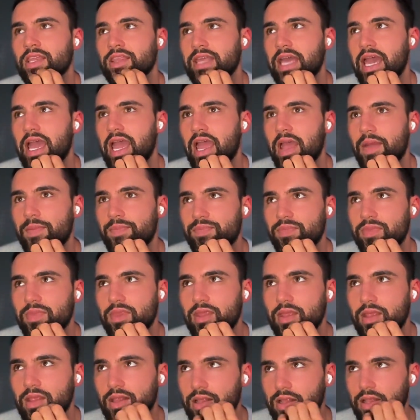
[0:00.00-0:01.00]
I think
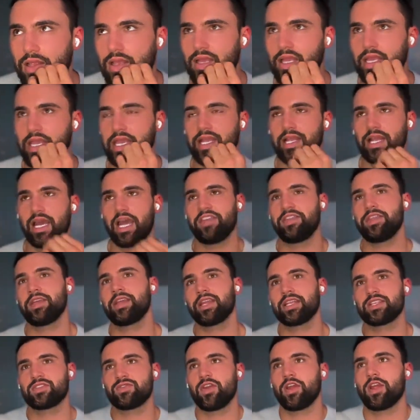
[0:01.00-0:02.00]
that
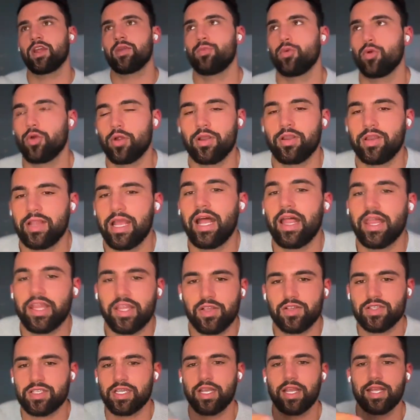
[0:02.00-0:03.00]
it, I think it's very
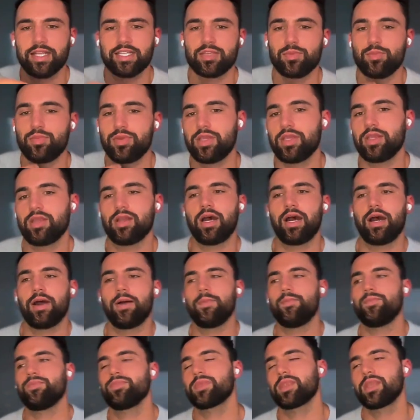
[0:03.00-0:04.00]
important, yeah, like you said, like to
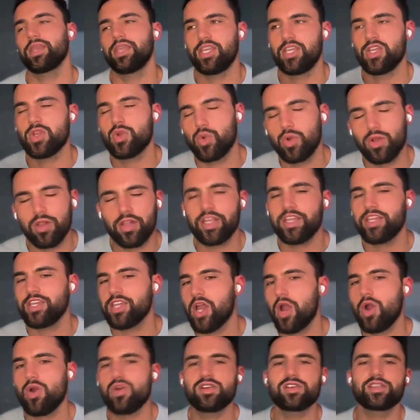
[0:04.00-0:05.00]
be um,
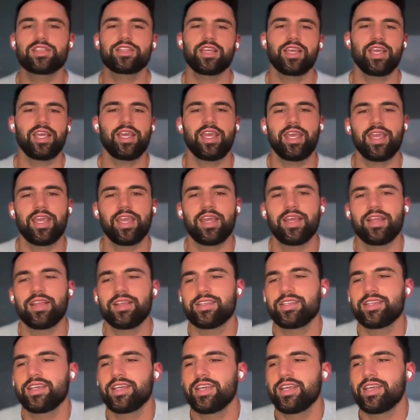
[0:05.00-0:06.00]
equally yoked
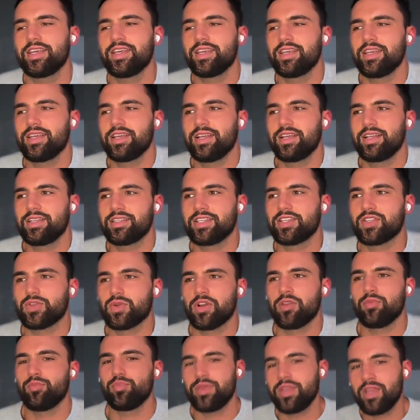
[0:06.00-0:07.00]
and
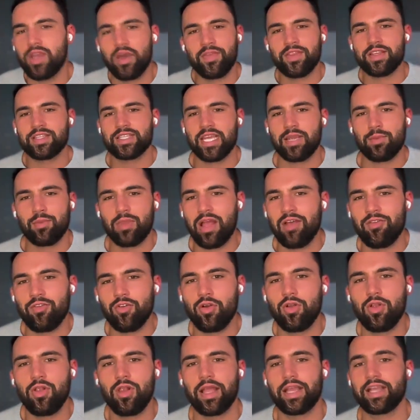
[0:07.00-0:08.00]
to sort of be on the
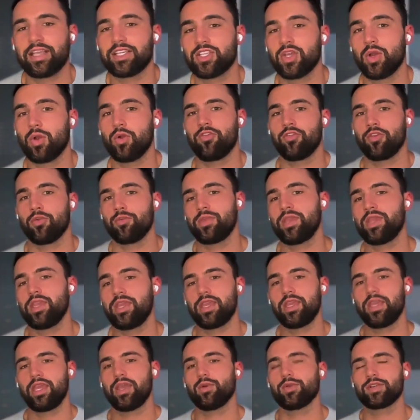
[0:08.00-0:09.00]
same level. Like, so
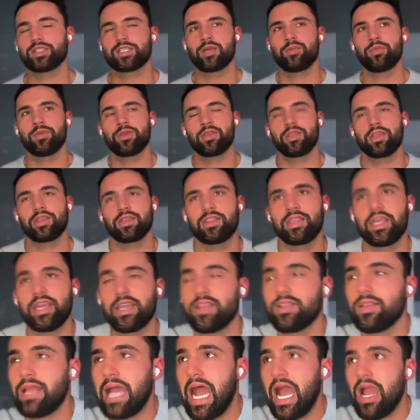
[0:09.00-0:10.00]
for me, it was
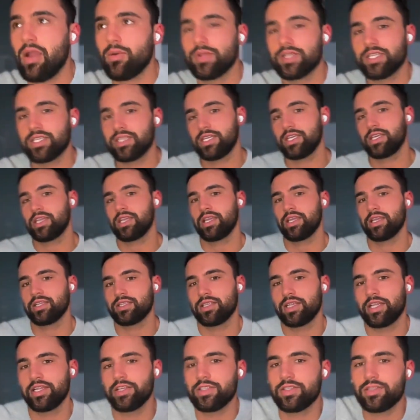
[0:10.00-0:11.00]
something that, that I was
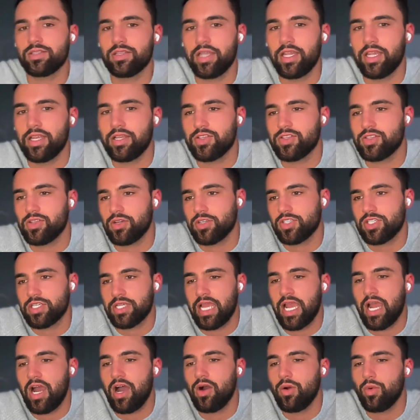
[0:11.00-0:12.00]
seeking and, and,
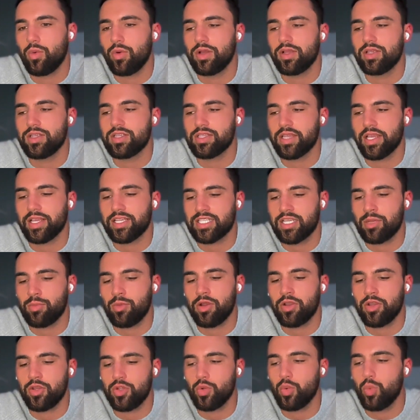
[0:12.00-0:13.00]
and searching out
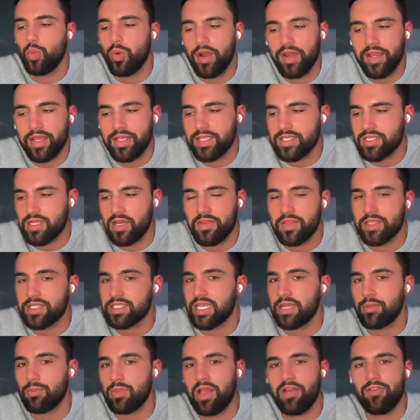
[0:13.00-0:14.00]
was like someone who
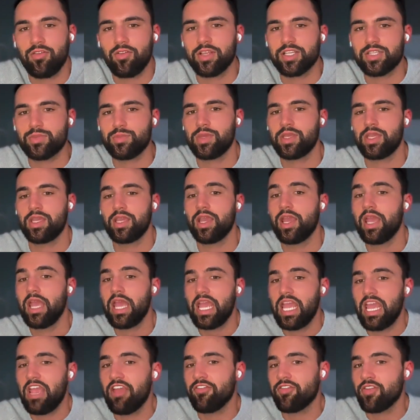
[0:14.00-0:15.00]
was on the same level as
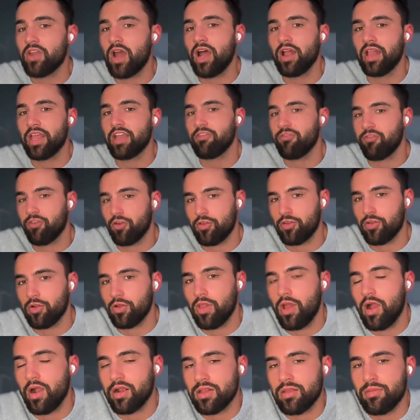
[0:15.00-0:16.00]
me, if not
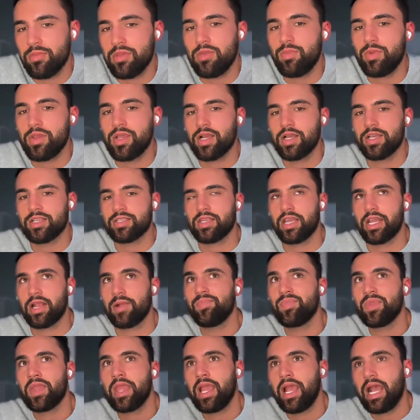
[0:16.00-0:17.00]
like further along than me,
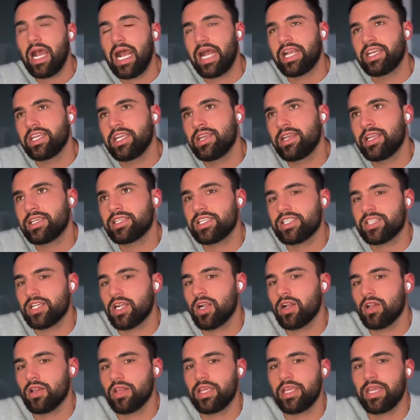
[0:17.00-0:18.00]
because like I
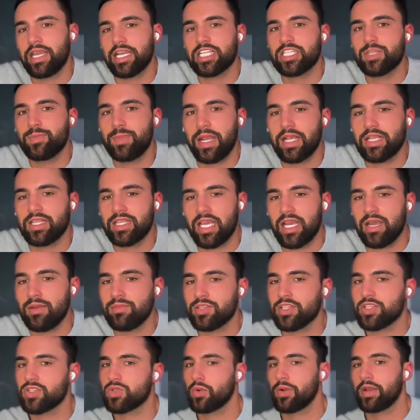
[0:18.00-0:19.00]
didn't necessarily
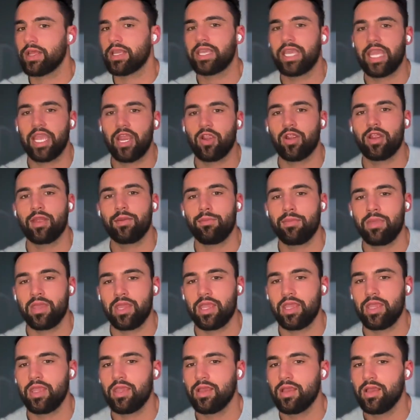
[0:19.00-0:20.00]
expect them to sort of
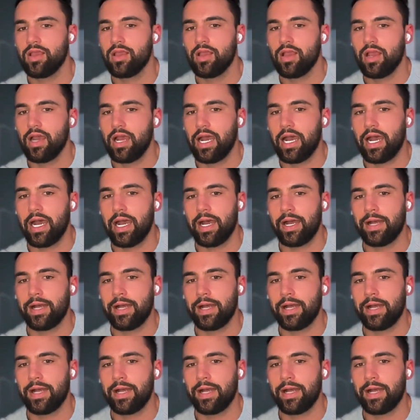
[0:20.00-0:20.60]
carry me.